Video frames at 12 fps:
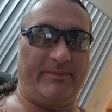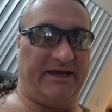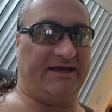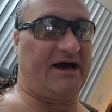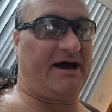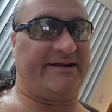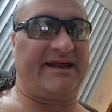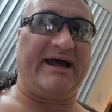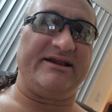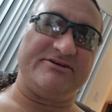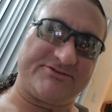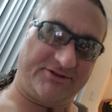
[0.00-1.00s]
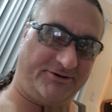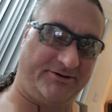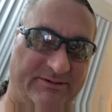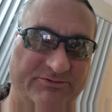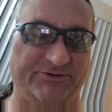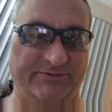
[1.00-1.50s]
Oh my god, I just
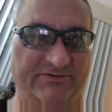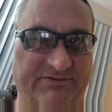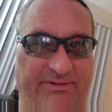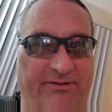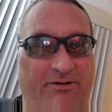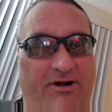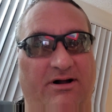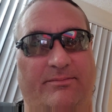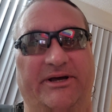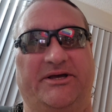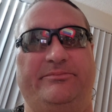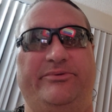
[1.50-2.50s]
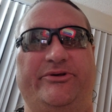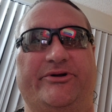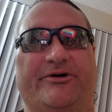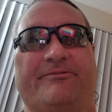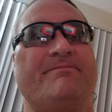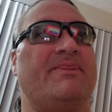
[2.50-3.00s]
learned I was doing something wrong on my
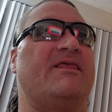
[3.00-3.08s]
computer.